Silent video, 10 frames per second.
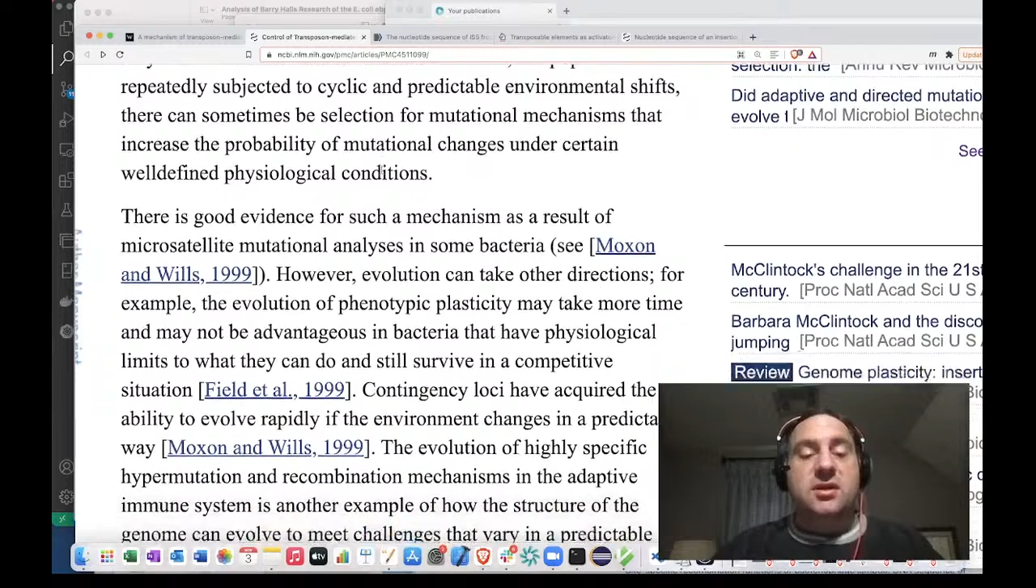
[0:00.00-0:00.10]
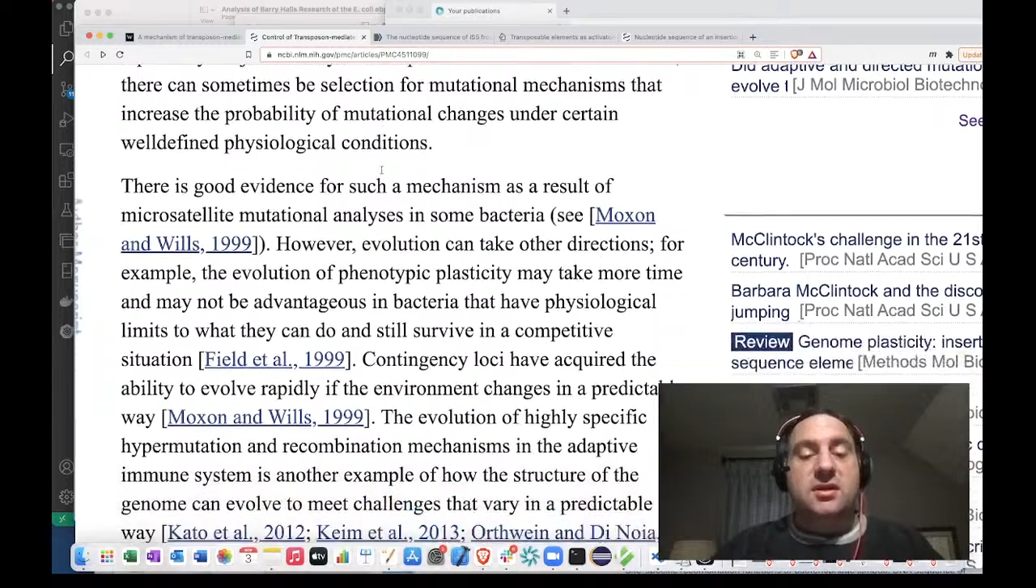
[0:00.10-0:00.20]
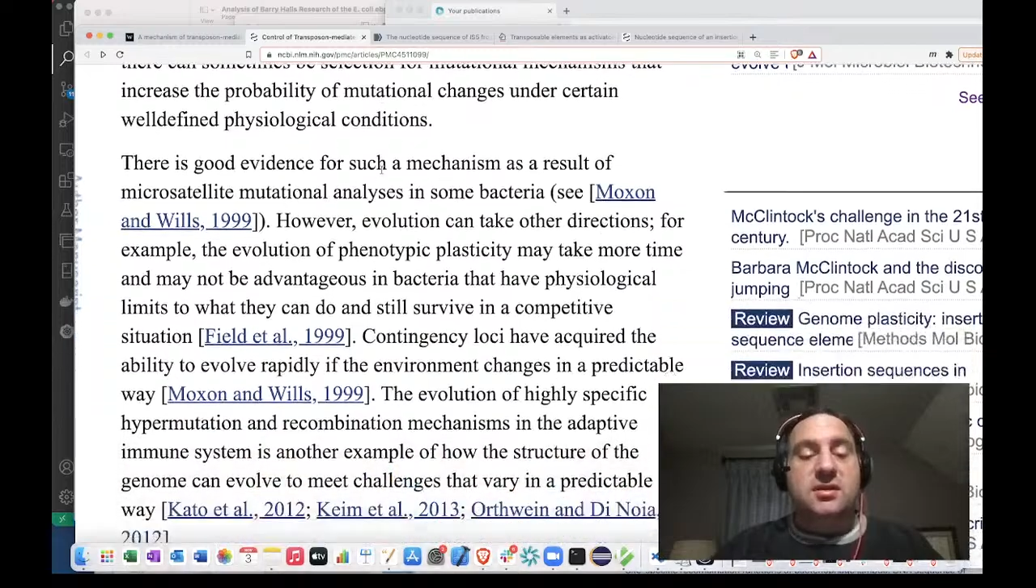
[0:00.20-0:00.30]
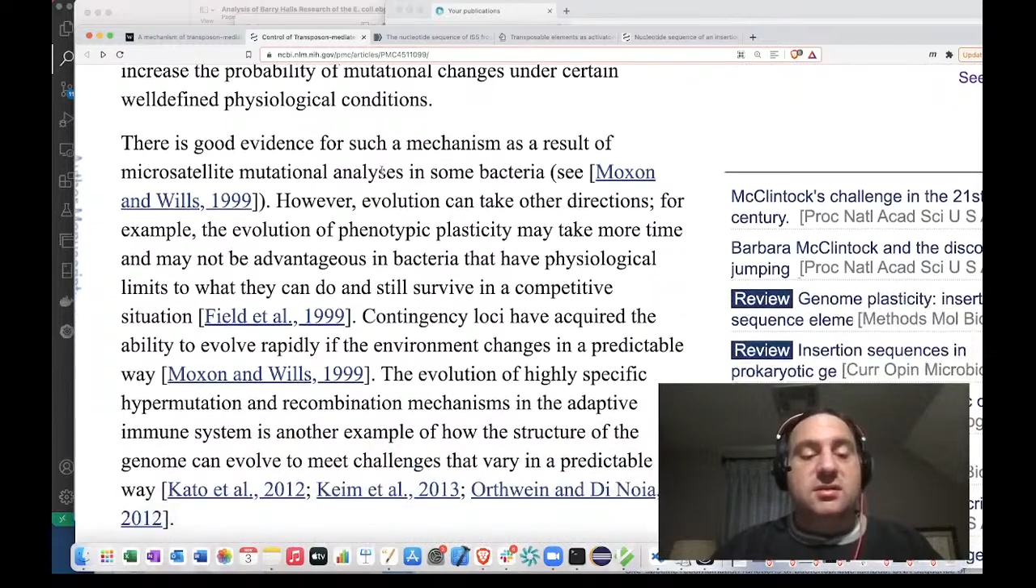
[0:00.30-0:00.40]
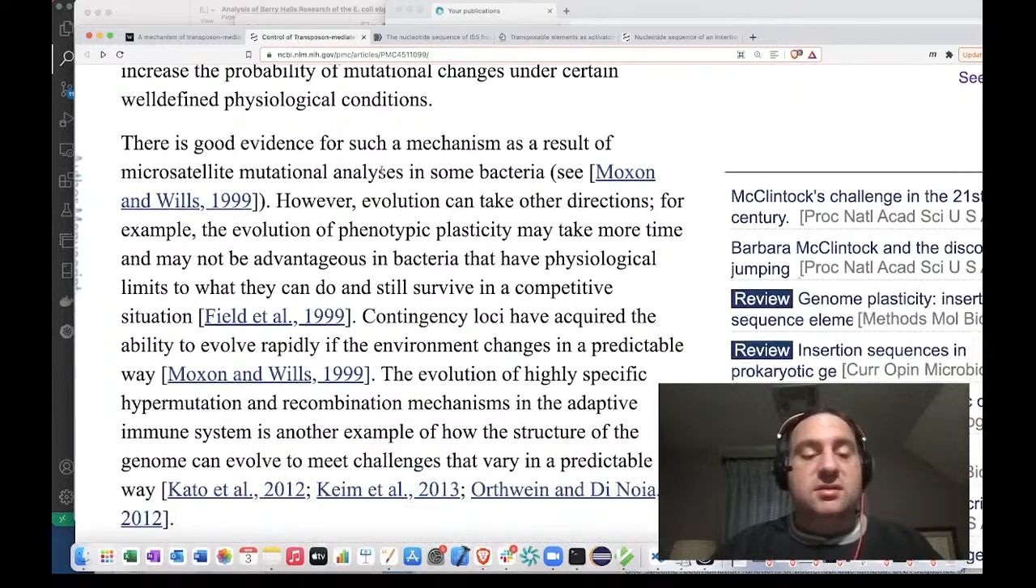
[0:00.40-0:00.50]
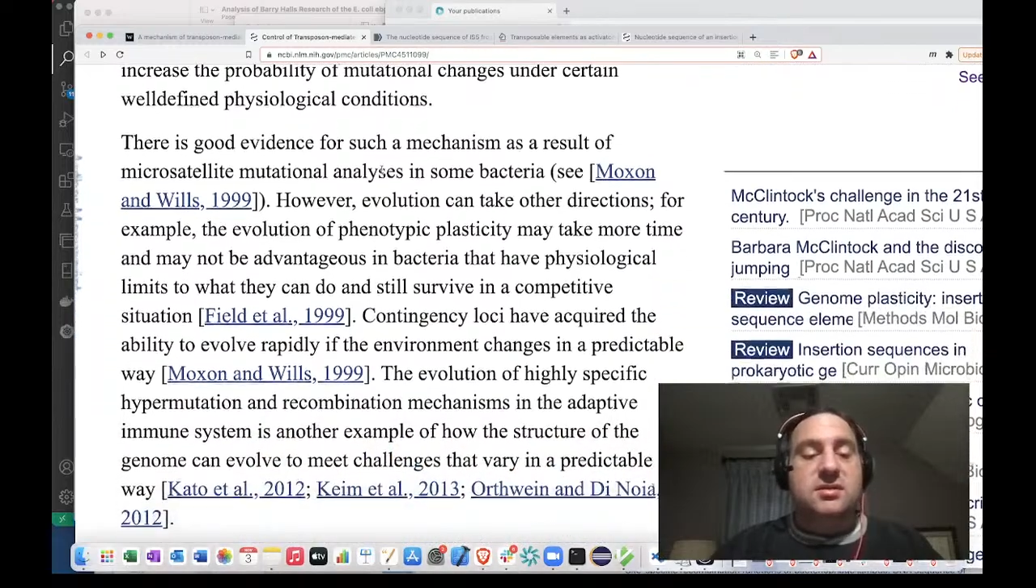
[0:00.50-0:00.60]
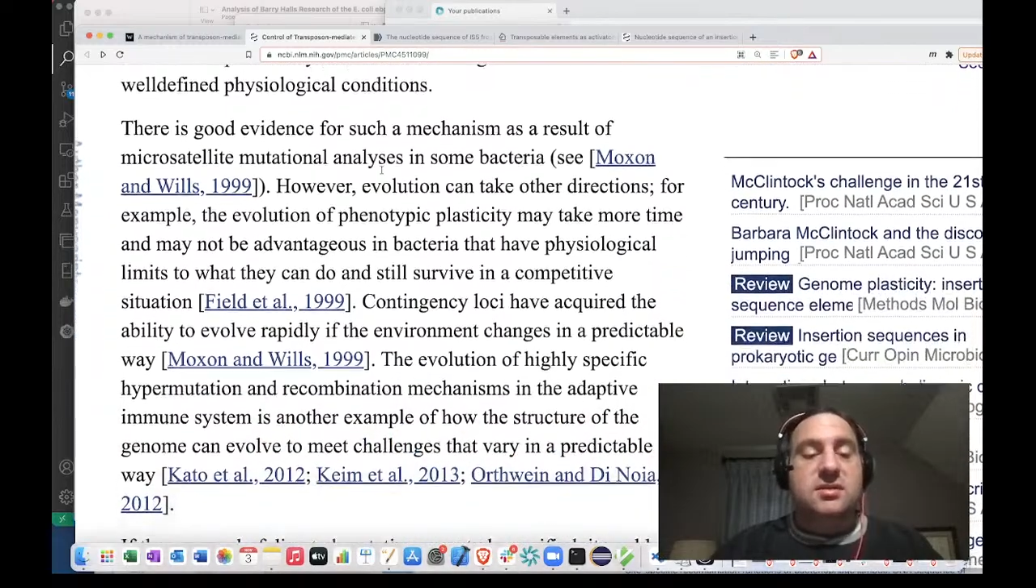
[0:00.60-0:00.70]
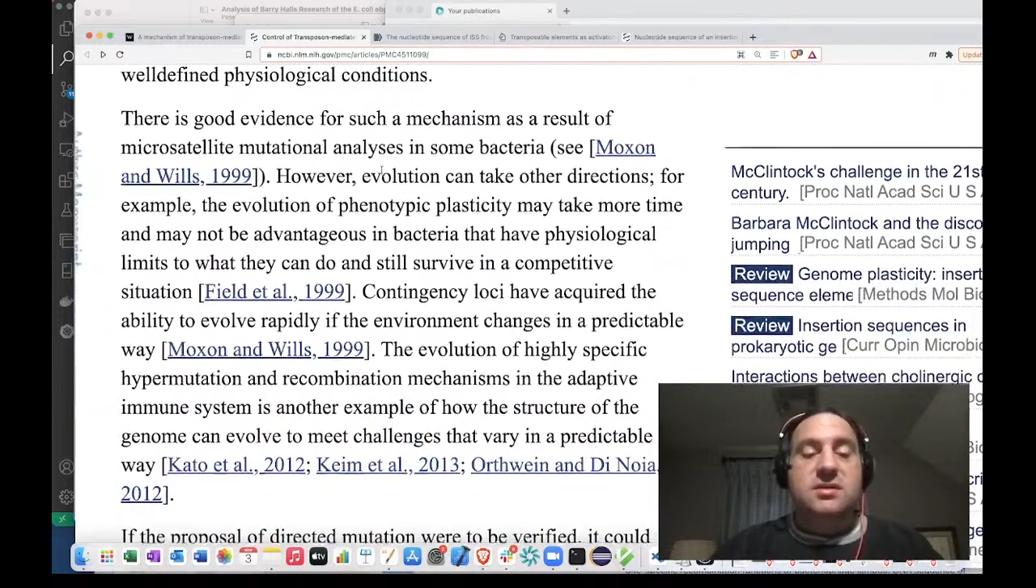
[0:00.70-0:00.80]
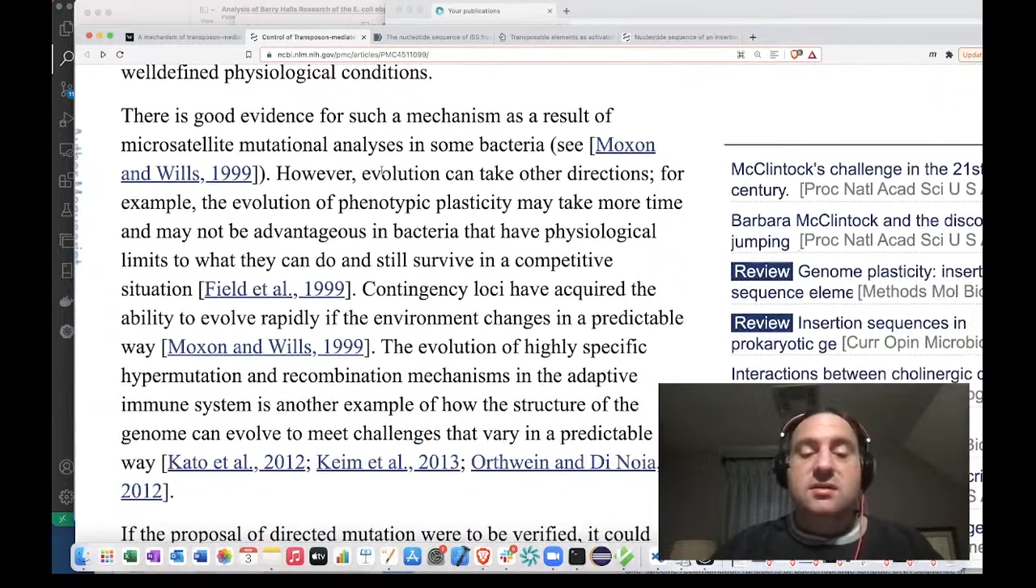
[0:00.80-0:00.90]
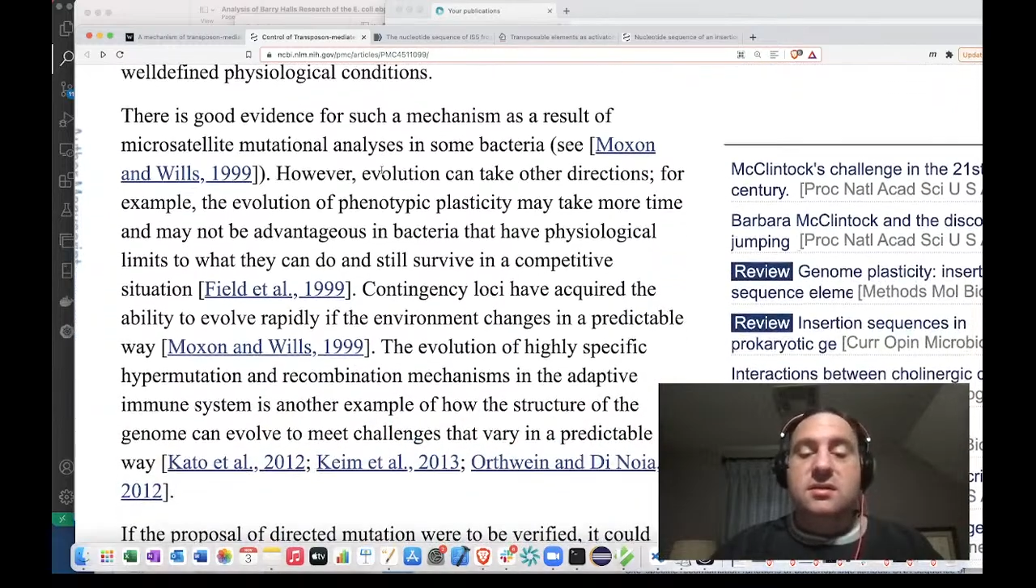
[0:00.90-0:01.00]
is
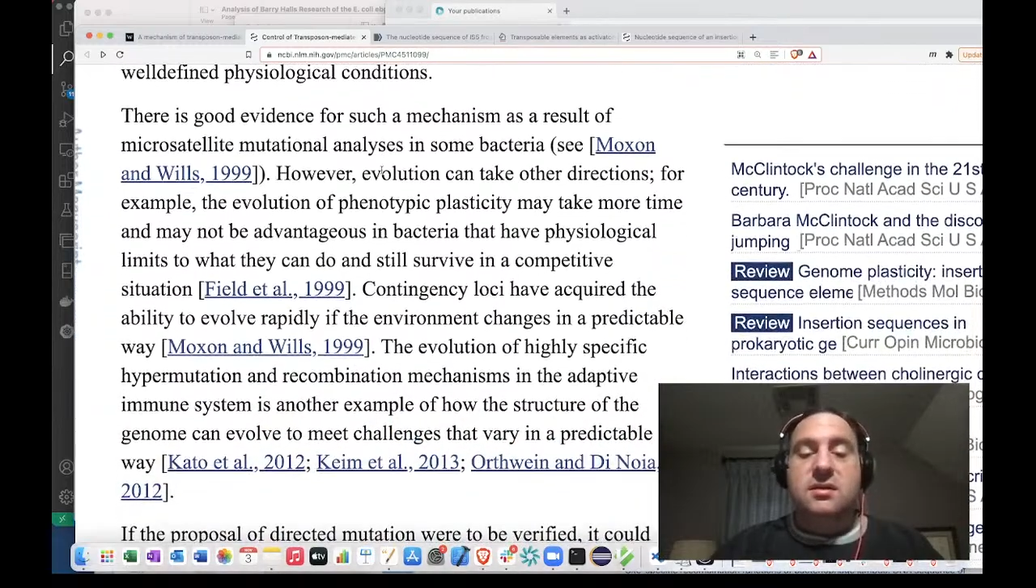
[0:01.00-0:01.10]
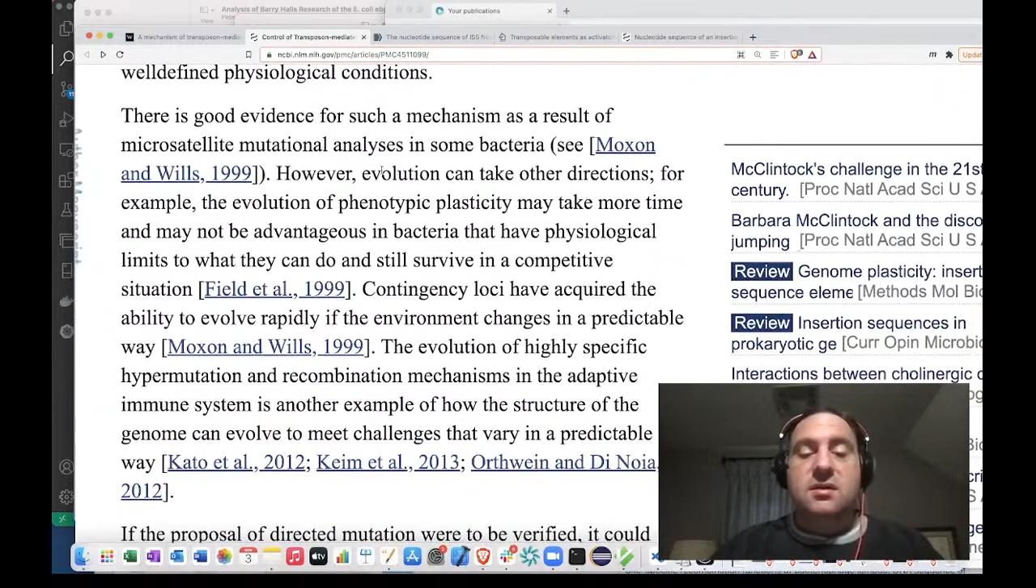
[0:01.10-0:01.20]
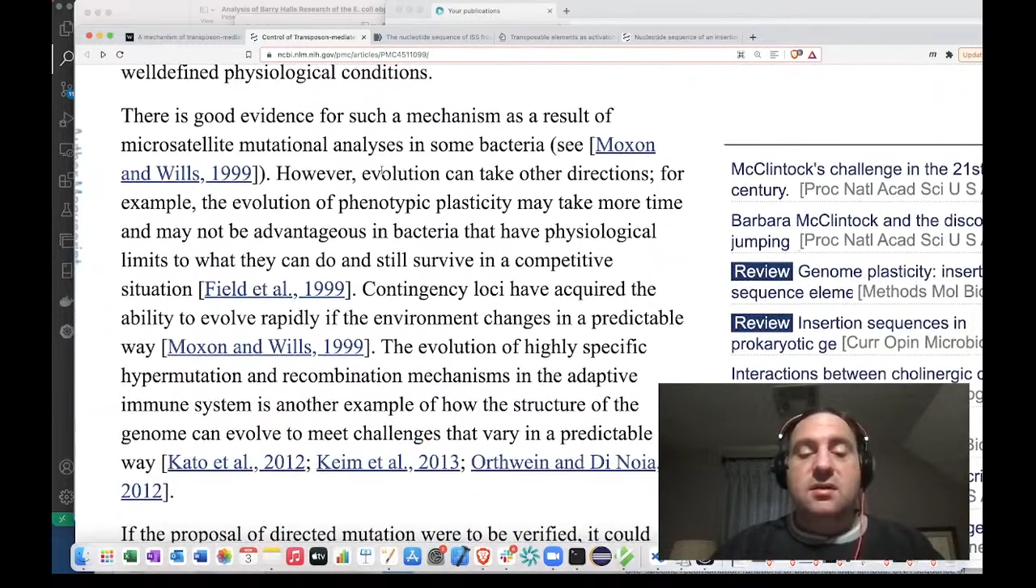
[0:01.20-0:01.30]
still